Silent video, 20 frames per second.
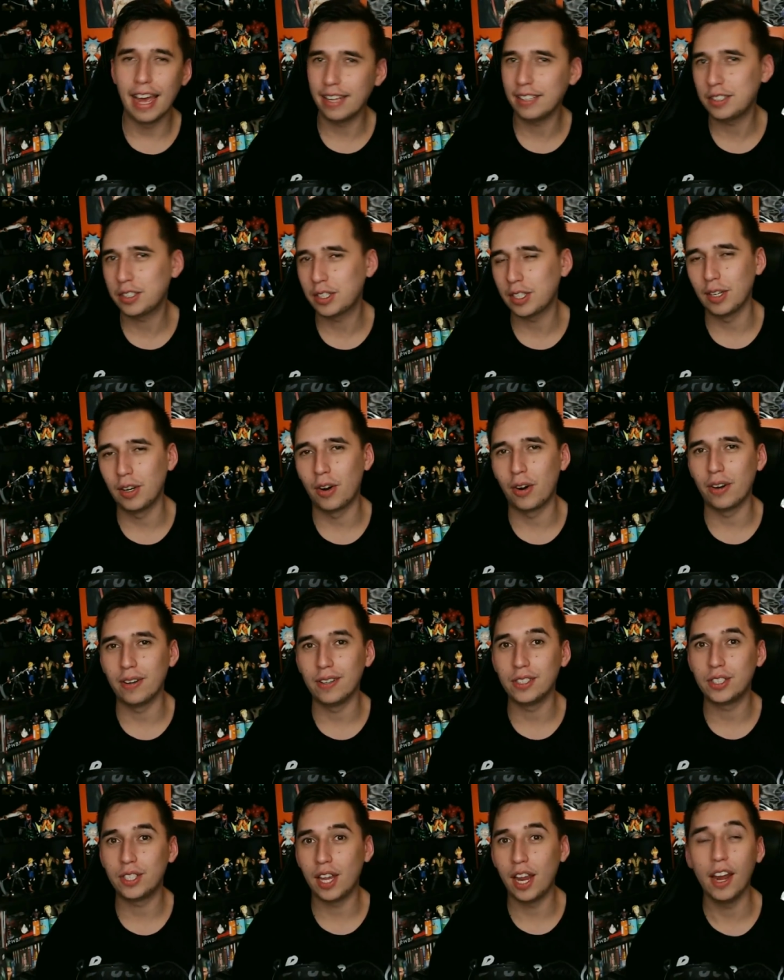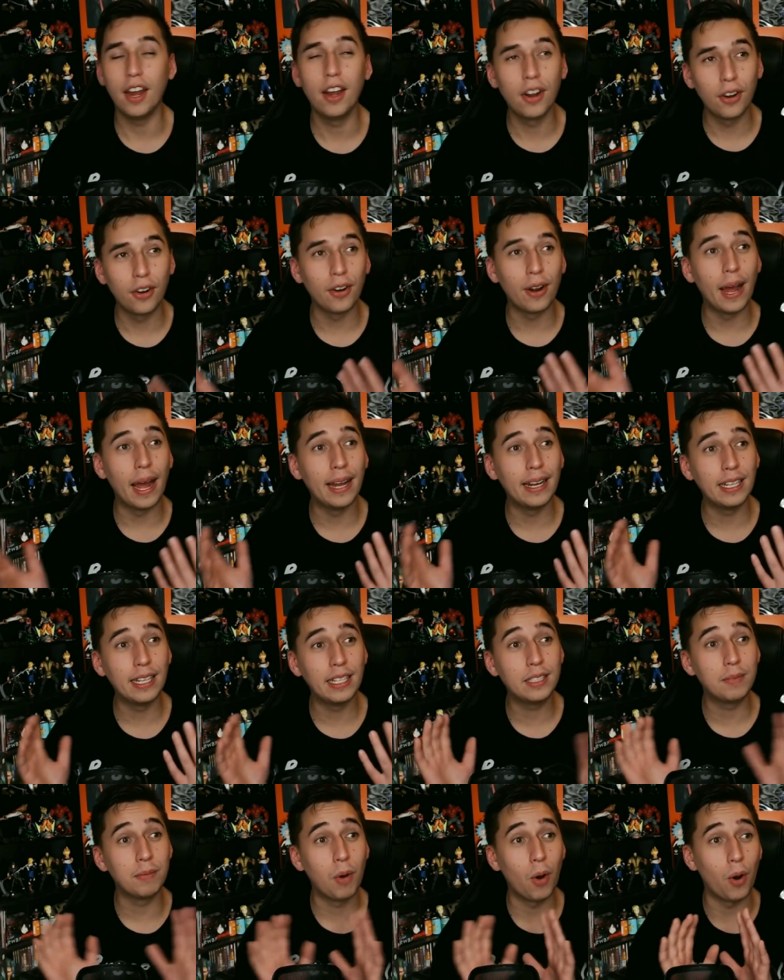Escanor is here and
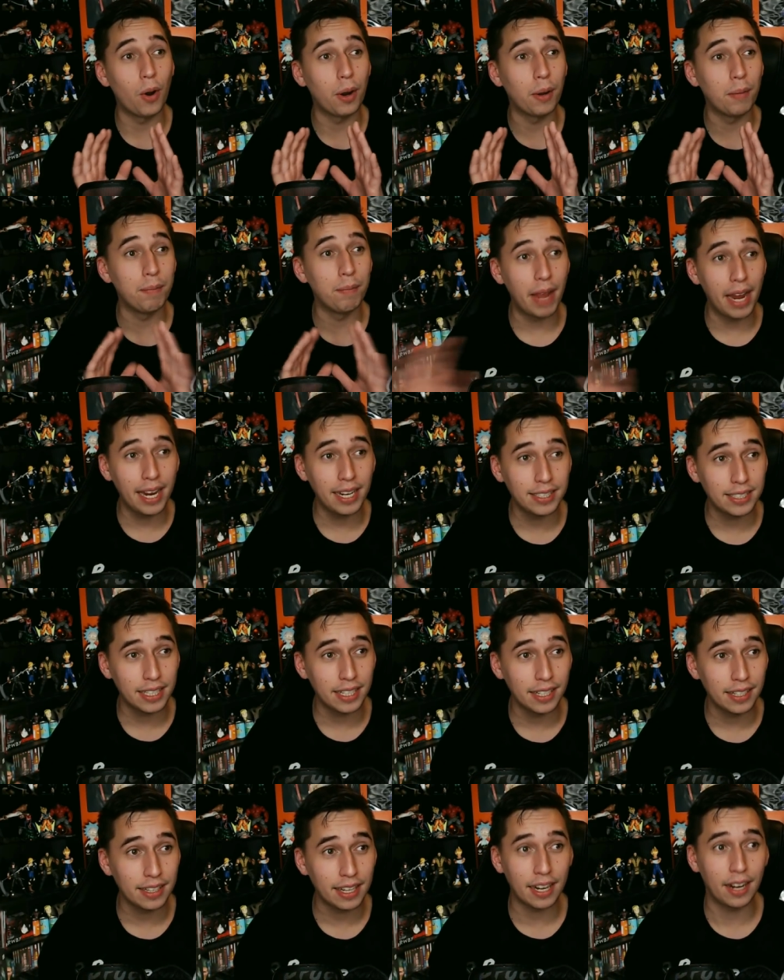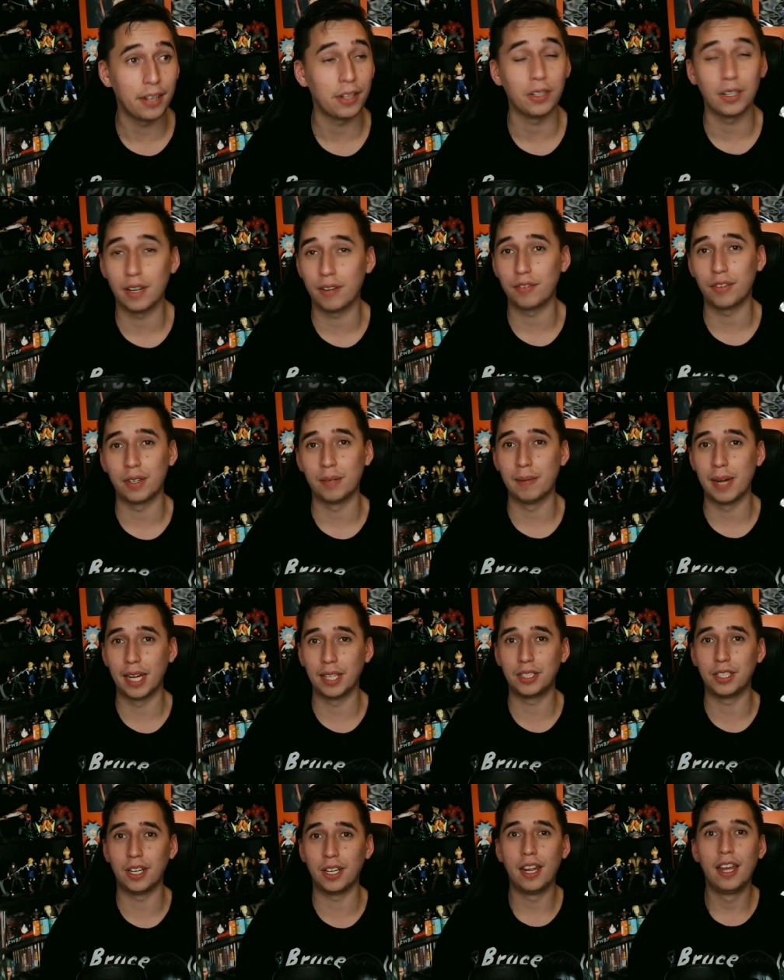he's more amazing than I could ever
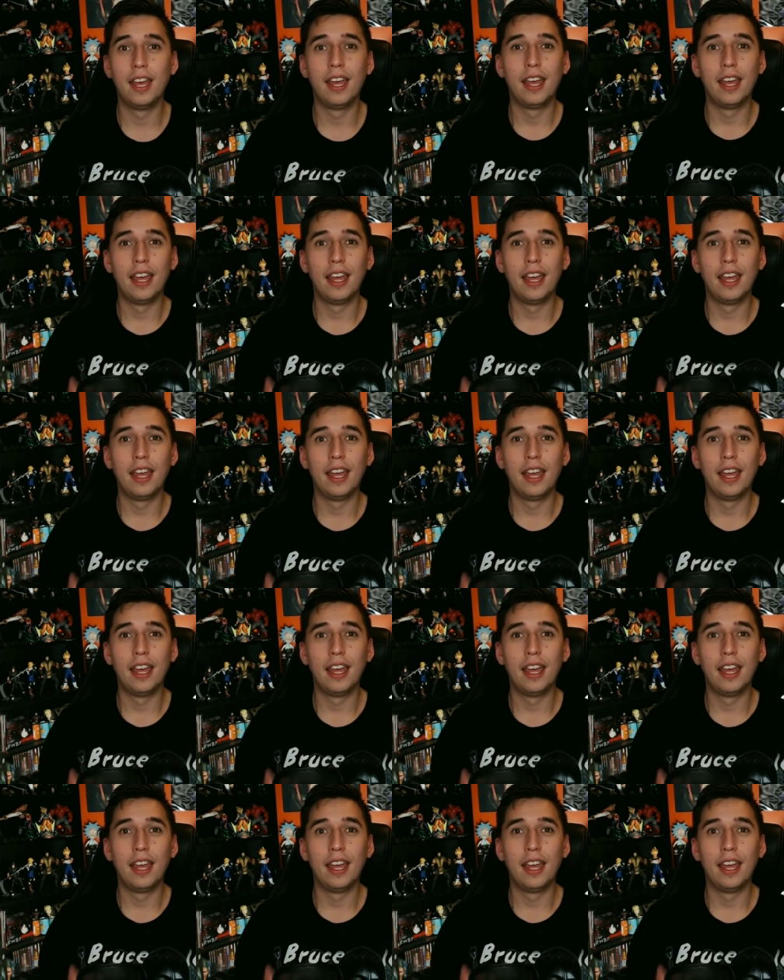imagine.